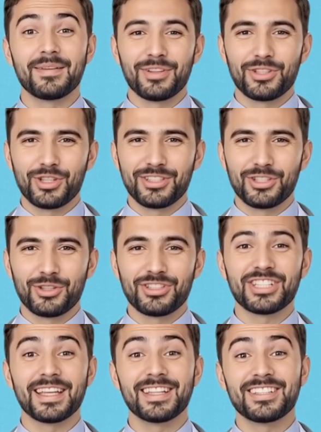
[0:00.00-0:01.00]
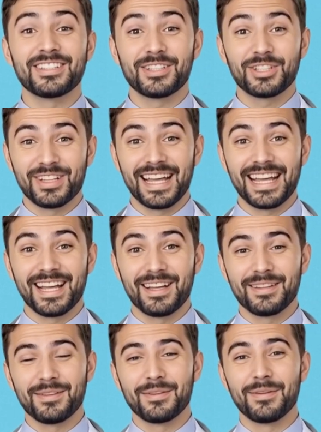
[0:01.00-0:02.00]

The good news is, you can.